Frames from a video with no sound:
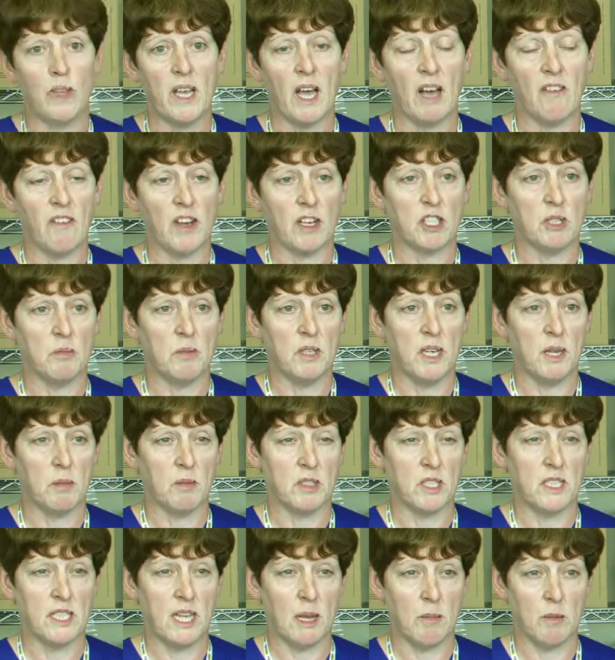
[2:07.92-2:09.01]
have actually been able
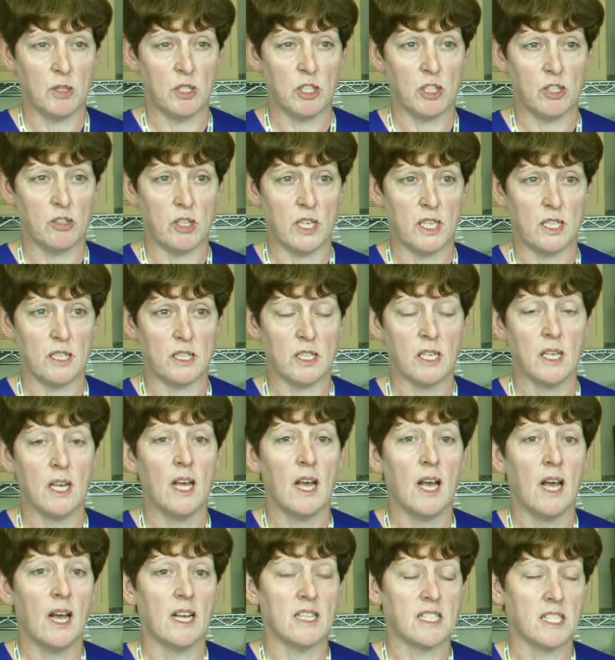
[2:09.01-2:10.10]
to demonstrate
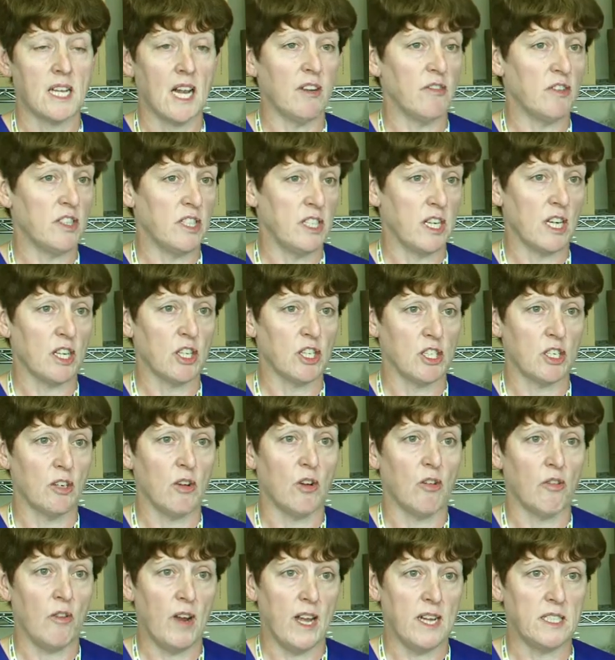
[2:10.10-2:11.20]
a slight reduction
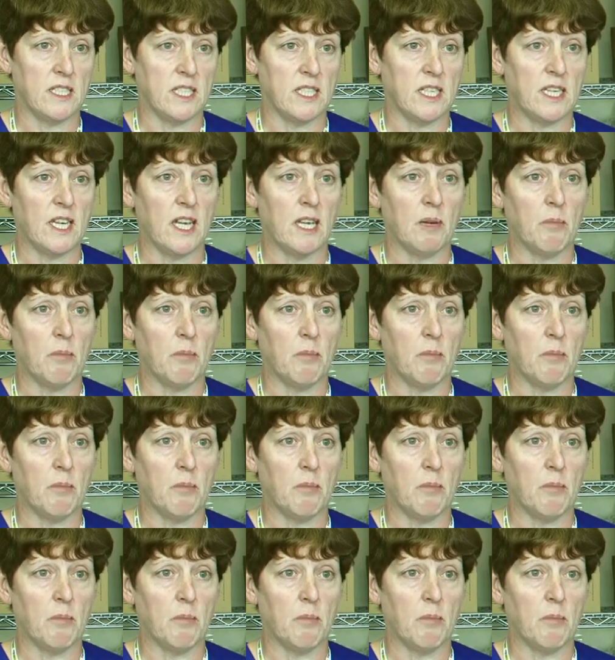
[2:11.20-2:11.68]
already in